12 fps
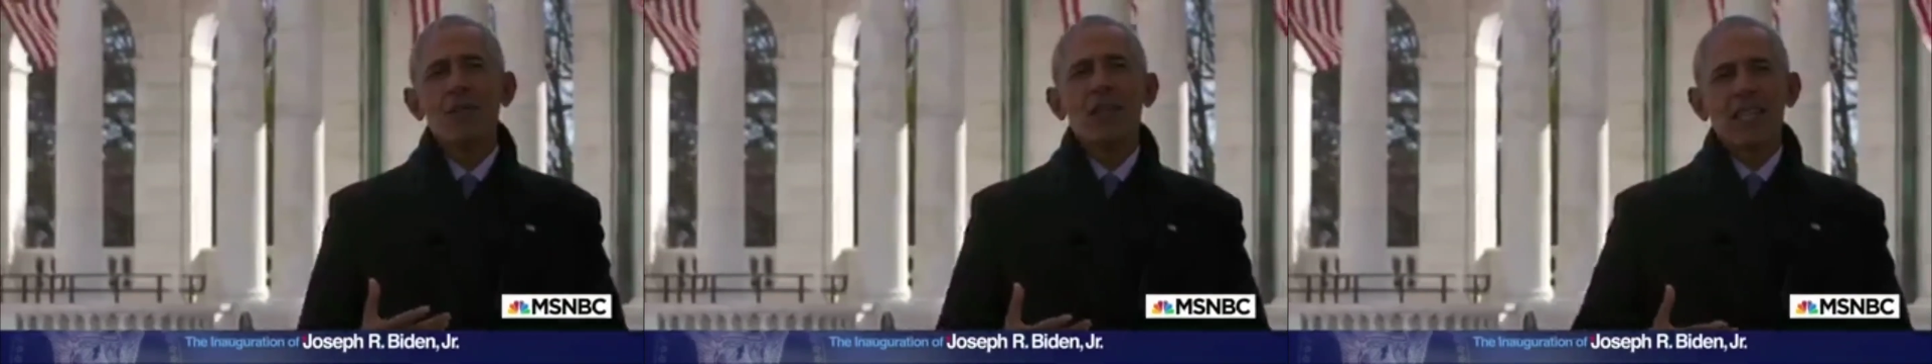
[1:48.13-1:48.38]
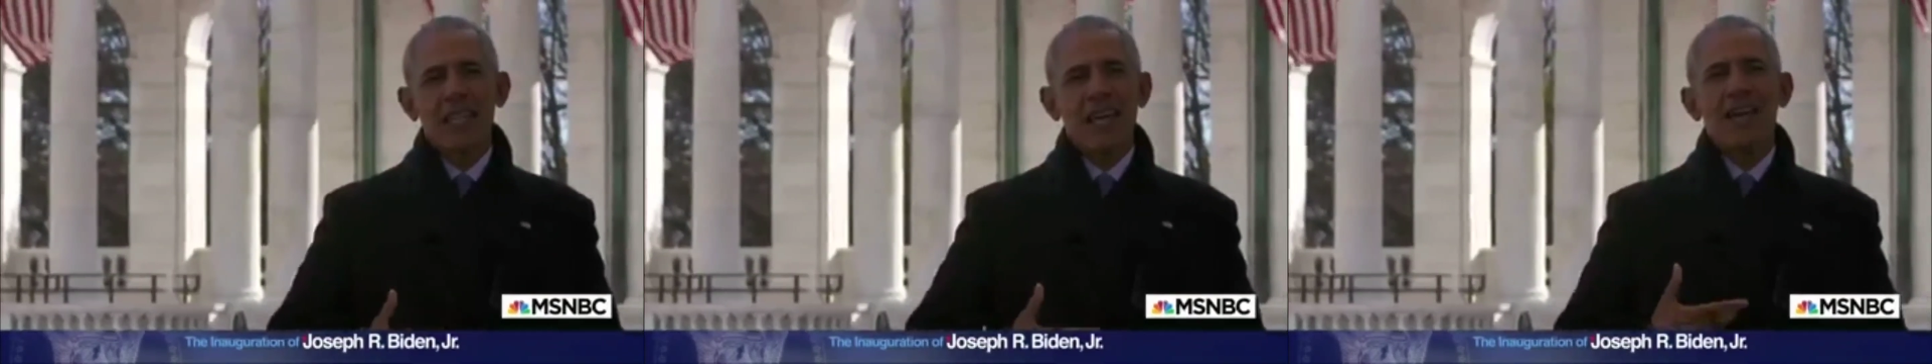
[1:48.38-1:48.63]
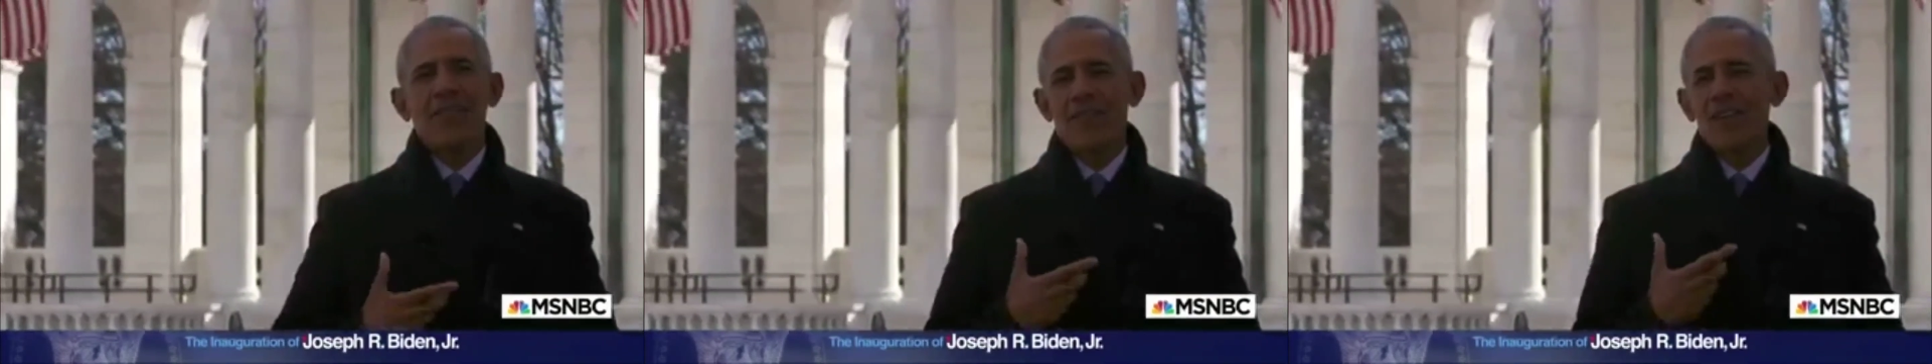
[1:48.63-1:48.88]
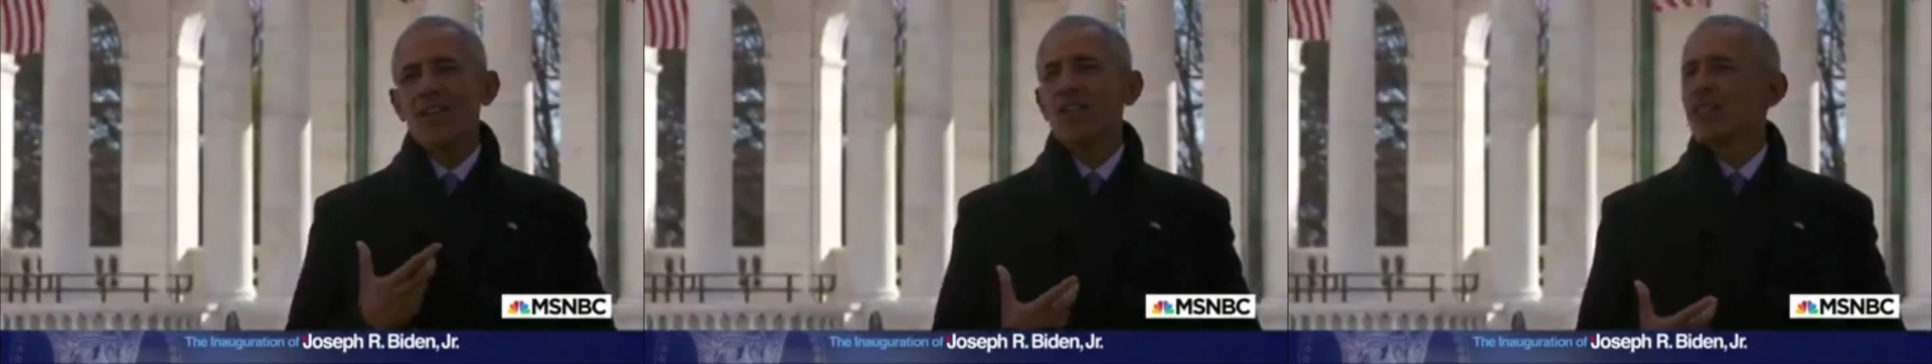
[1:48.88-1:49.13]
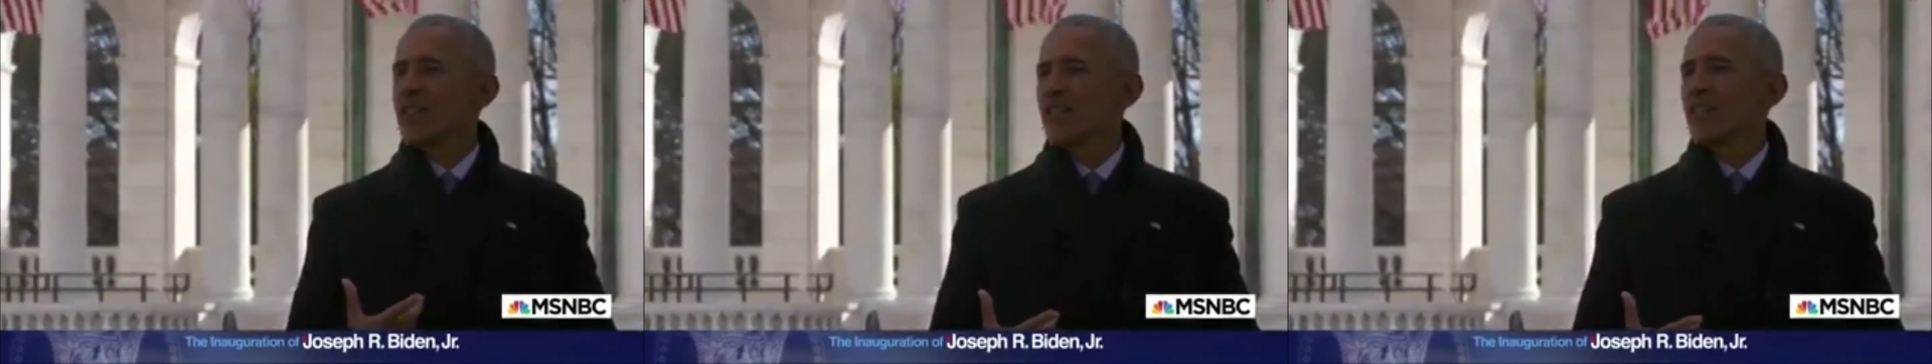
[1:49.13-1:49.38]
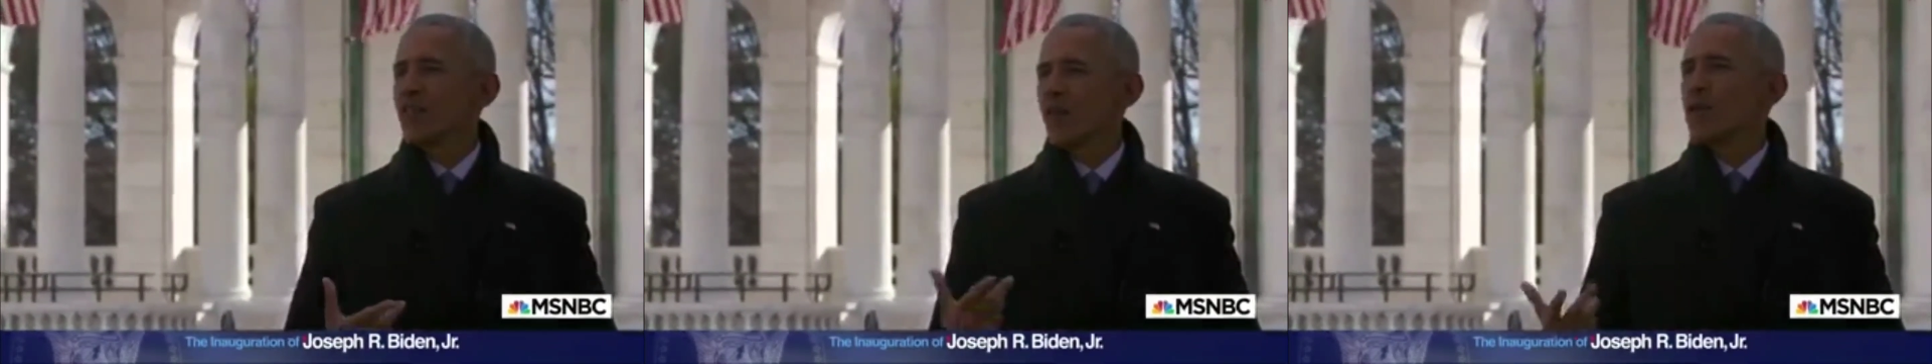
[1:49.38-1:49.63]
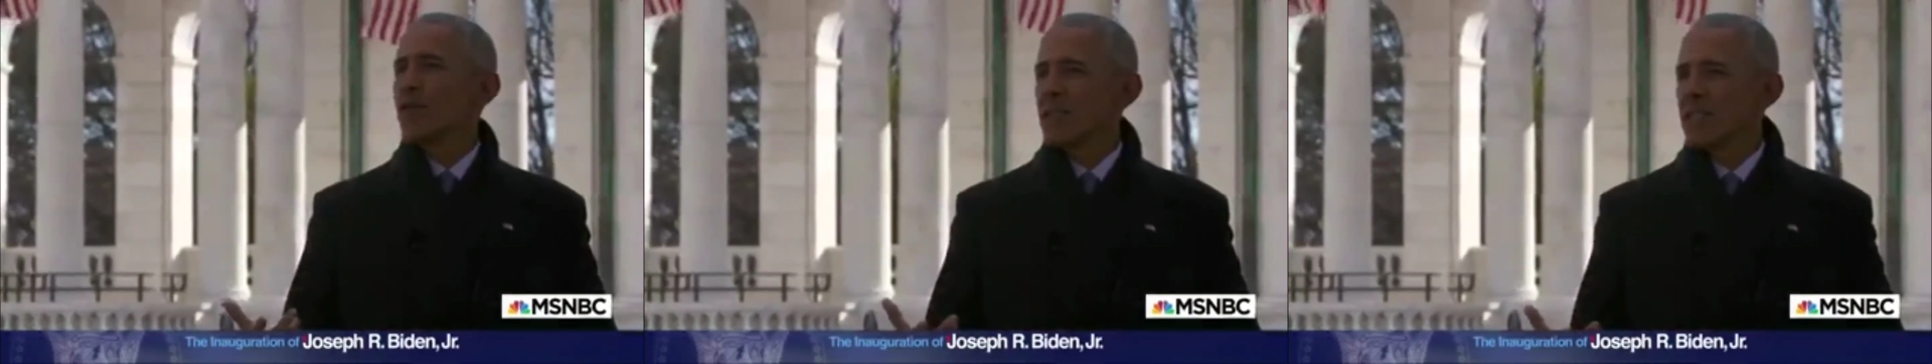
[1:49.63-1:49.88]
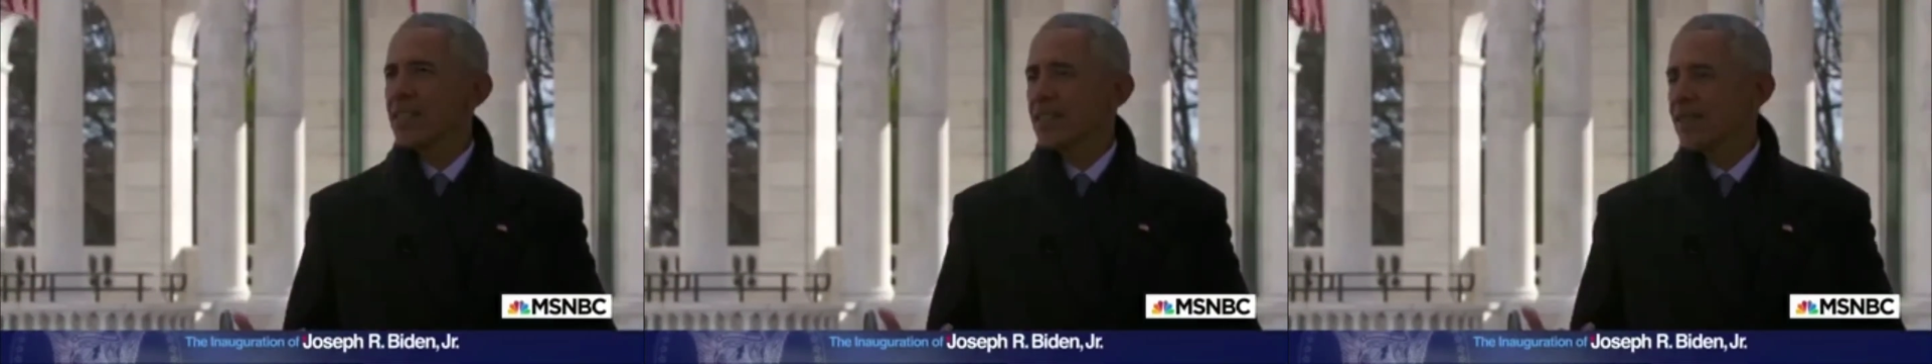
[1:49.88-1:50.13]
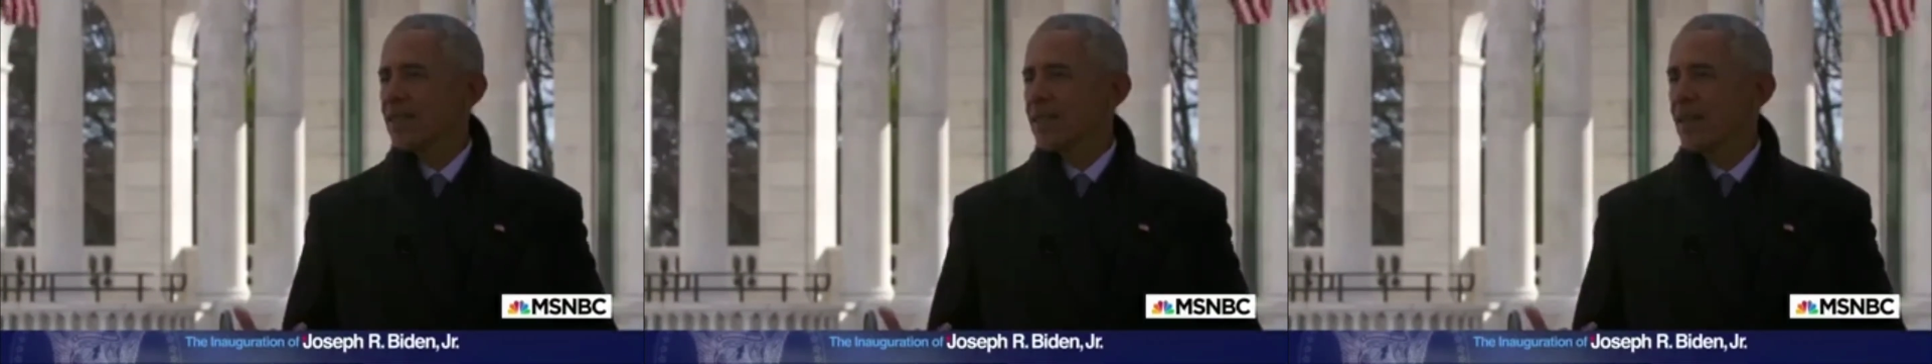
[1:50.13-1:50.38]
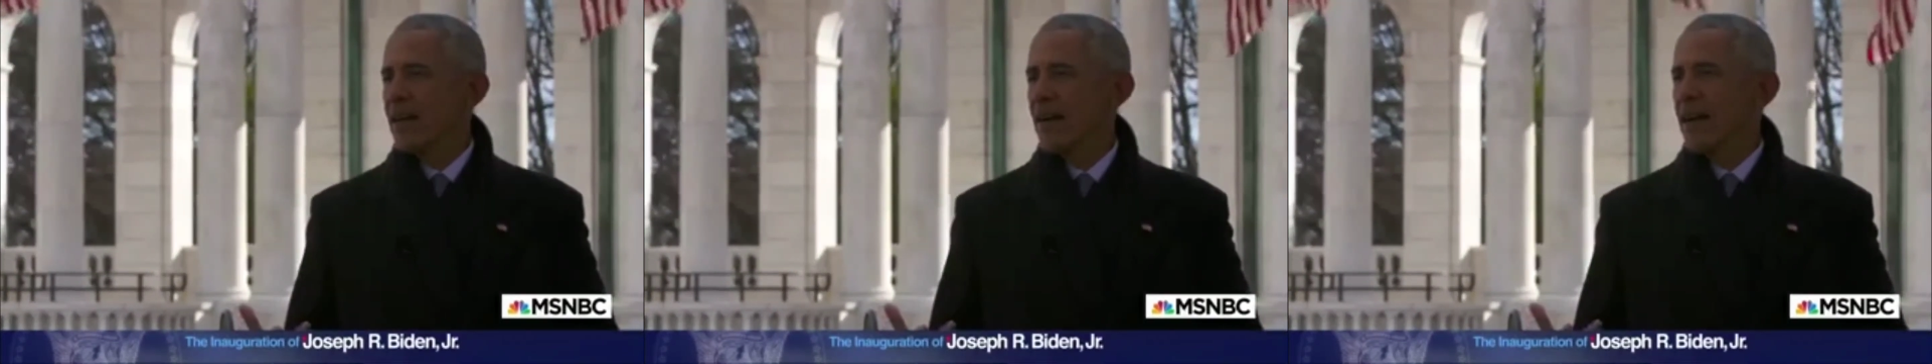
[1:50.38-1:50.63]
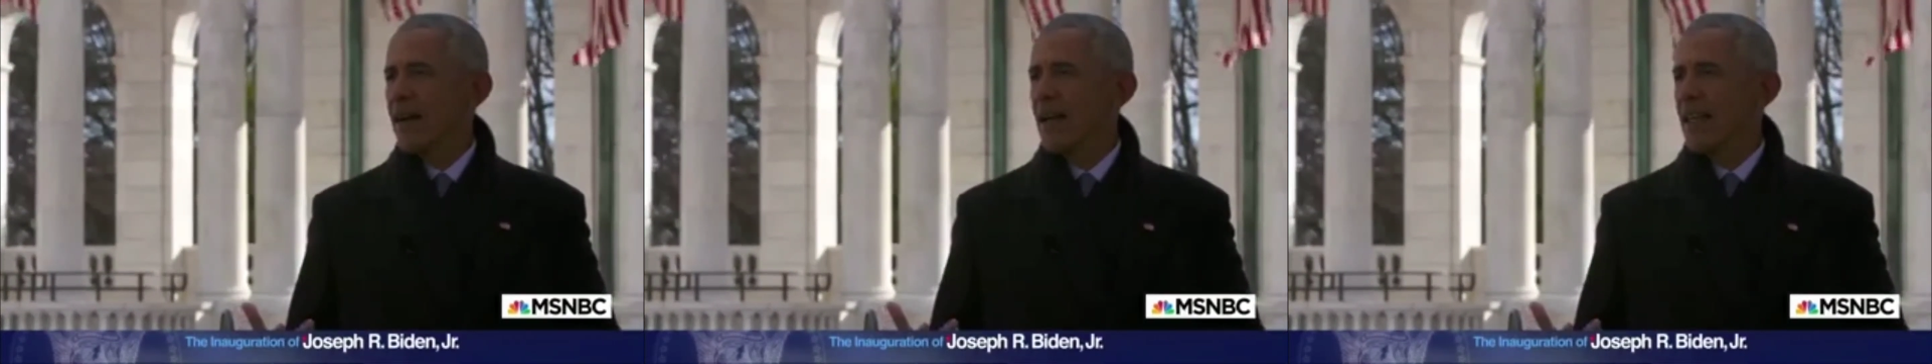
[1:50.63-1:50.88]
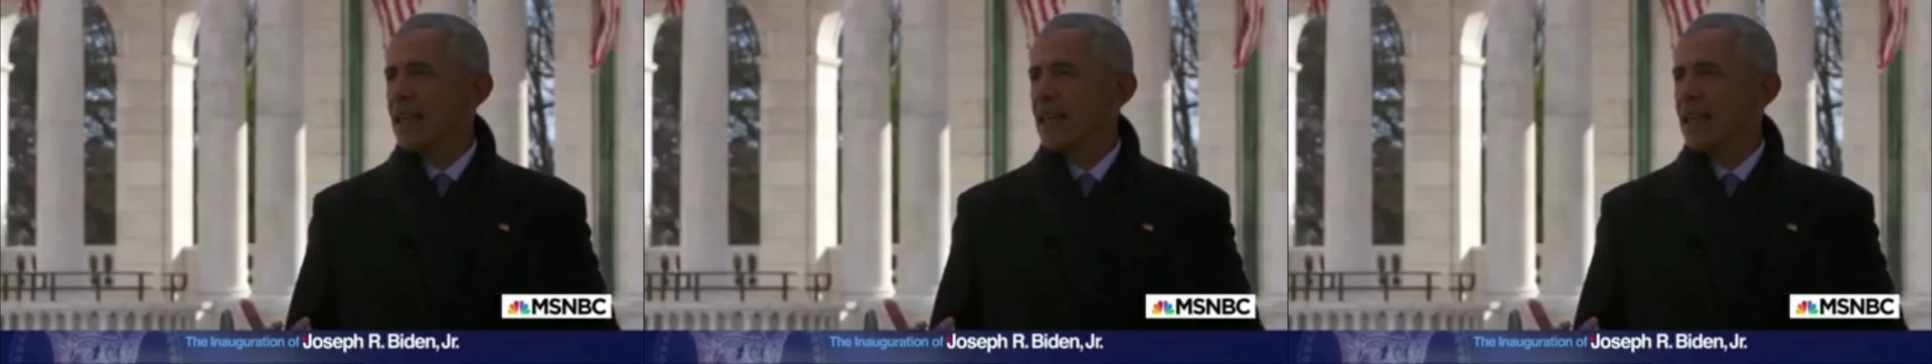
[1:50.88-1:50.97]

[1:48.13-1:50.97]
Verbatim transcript: that we can have fierce disagreements uh,